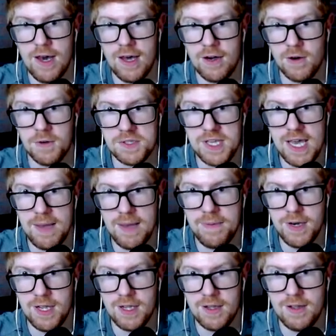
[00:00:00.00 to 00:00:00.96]
I don't know what's
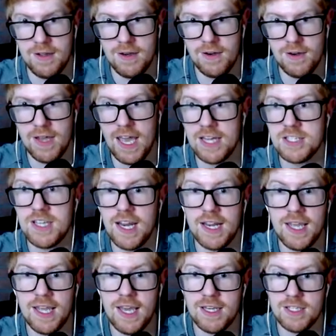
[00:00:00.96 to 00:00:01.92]
happening. Okay, I just
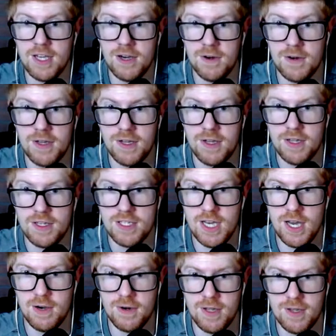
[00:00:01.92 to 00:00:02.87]
gotta get Toad.
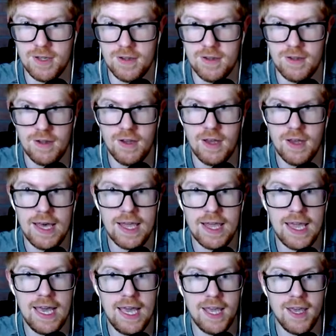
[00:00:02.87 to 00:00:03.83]
Toad! I
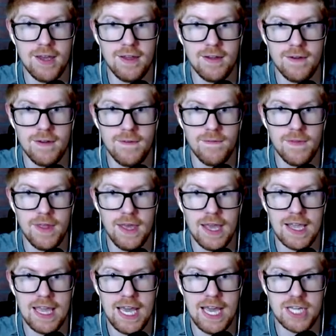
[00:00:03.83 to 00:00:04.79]
got you.
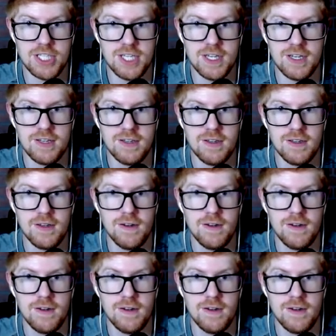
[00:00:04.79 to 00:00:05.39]
I got you.